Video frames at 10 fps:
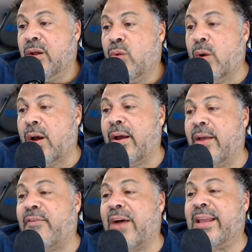Well,
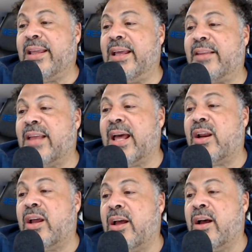if I can get
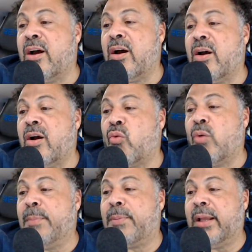that a
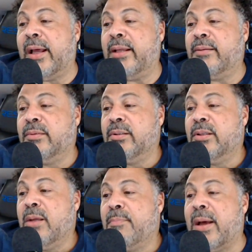replay
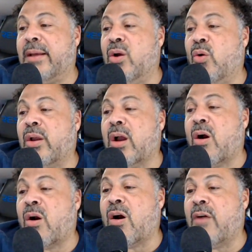by knowing
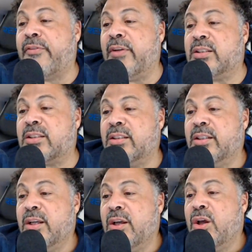our offense,
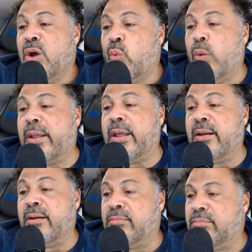we
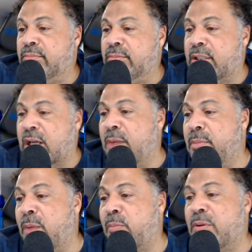can come
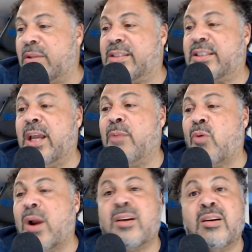up with the same
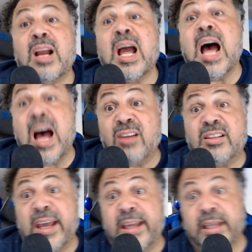record. I'll
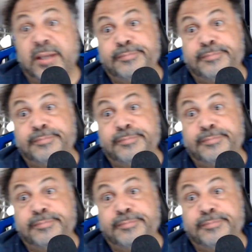take it.